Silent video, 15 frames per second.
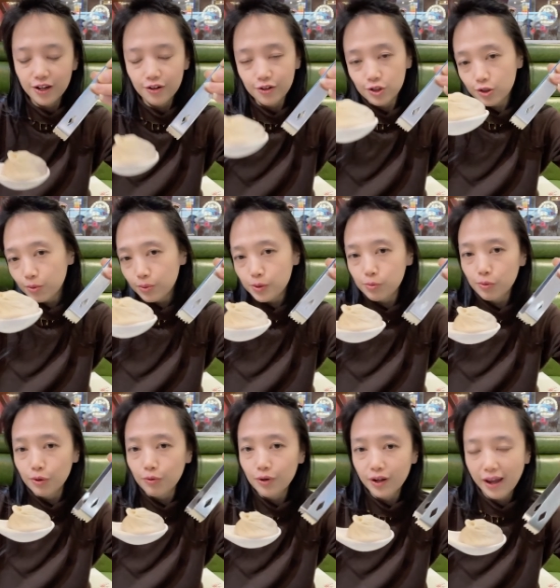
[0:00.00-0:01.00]
your soup
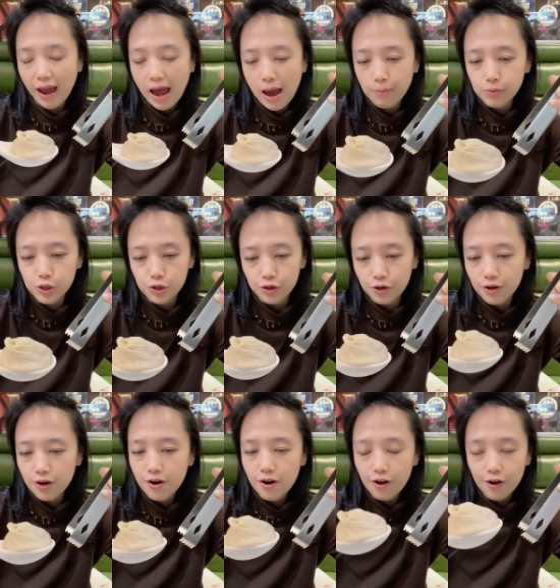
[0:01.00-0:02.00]
spoon will capture
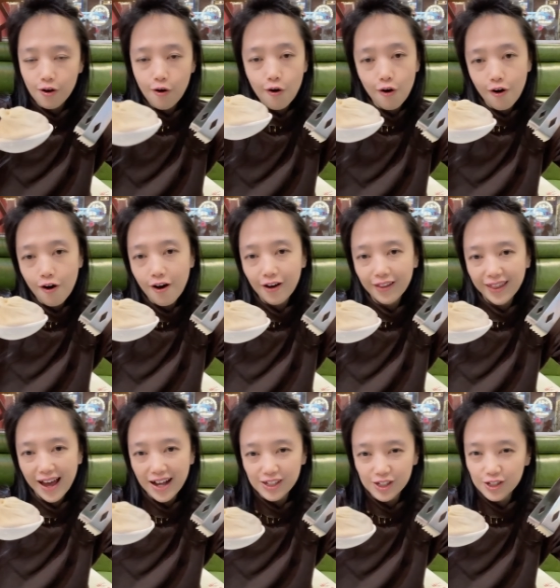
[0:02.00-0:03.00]
all
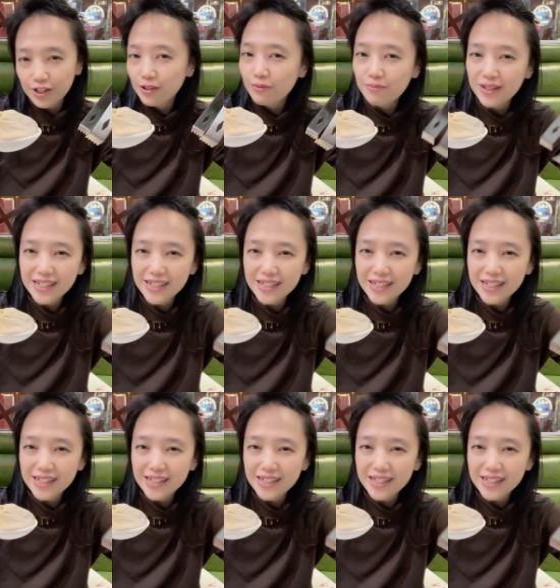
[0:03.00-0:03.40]
that soup.